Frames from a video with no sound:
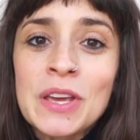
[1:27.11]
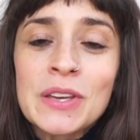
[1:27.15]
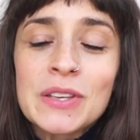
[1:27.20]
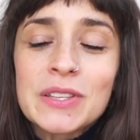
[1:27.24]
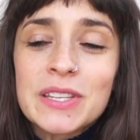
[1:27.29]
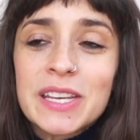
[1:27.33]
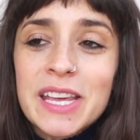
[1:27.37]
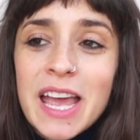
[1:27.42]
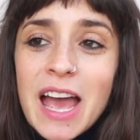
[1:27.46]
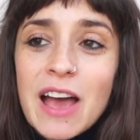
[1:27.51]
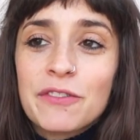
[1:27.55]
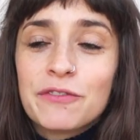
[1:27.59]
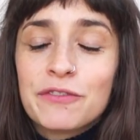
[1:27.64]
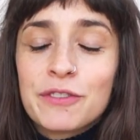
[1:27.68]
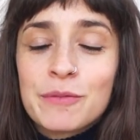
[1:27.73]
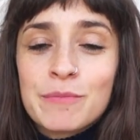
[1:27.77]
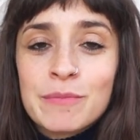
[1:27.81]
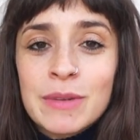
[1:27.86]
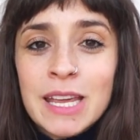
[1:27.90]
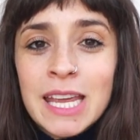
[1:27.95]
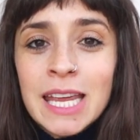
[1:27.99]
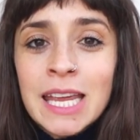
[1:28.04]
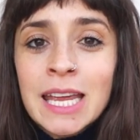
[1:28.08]
So yeah,
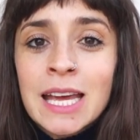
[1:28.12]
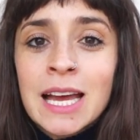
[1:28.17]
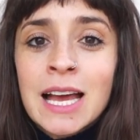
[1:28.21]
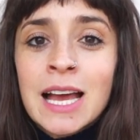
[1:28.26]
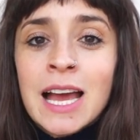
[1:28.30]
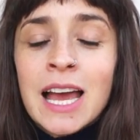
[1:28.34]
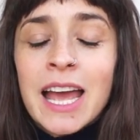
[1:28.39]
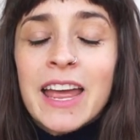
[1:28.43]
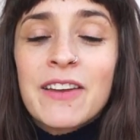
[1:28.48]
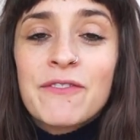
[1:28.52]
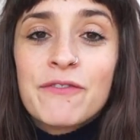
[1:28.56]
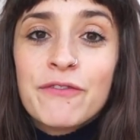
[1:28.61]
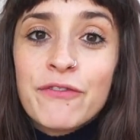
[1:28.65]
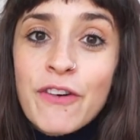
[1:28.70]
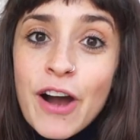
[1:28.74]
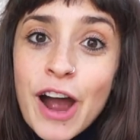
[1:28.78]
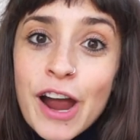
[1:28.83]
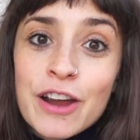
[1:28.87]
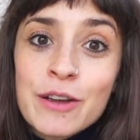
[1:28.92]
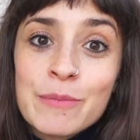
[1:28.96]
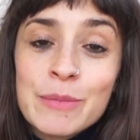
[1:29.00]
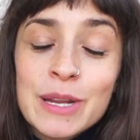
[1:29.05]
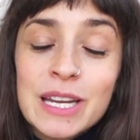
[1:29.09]
for me,
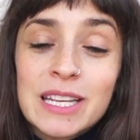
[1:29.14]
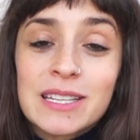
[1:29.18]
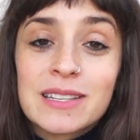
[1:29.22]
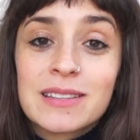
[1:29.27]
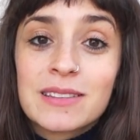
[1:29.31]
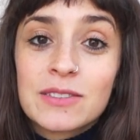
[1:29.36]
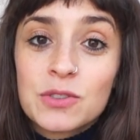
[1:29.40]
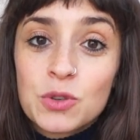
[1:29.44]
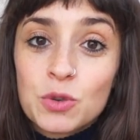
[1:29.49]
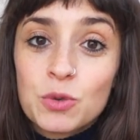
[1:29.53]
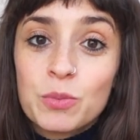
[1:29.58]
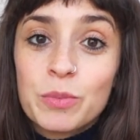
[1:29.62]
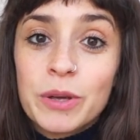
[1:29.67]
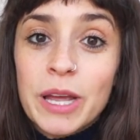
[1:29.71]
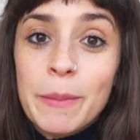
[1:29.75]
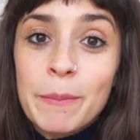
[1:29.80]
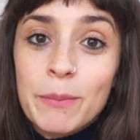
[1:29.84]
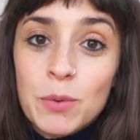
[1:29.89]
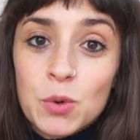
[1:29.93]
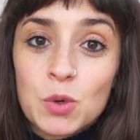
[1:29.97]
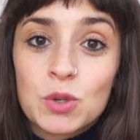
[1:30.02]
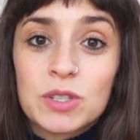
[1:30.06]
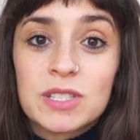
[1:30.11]
environment is super
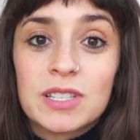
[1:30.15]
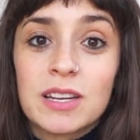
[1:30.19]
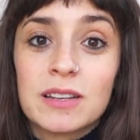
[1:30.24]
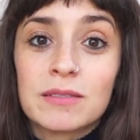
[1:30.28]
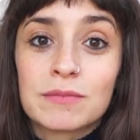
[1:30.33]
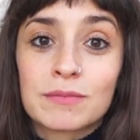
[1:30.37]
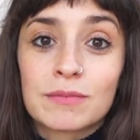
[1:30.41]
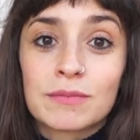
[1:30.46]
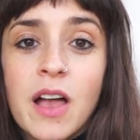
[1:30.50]
important.